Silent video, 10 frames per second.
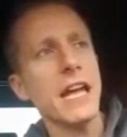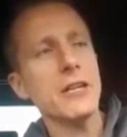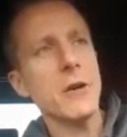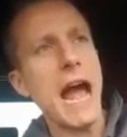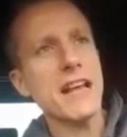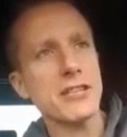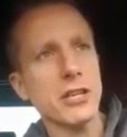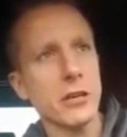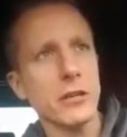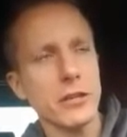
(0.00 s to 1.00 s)
and you
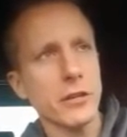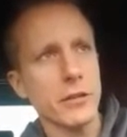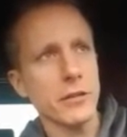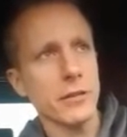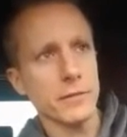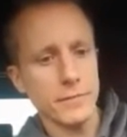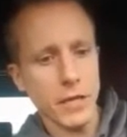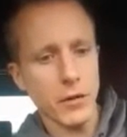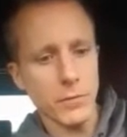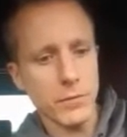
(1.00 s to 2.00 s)
ask your
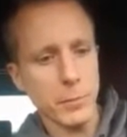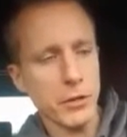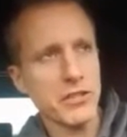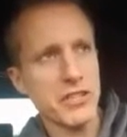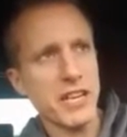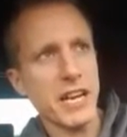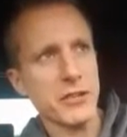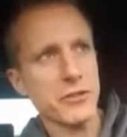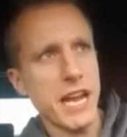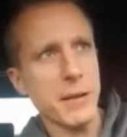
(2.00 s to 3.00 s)
the person sitting
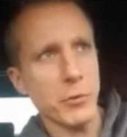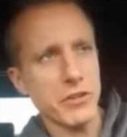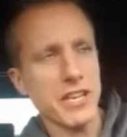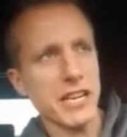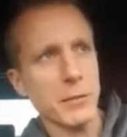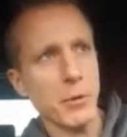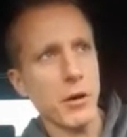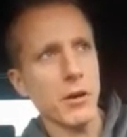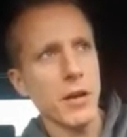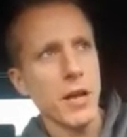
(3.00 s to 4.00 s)
at your table or sitting at the
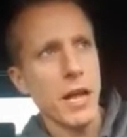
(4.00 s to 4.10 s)
bar,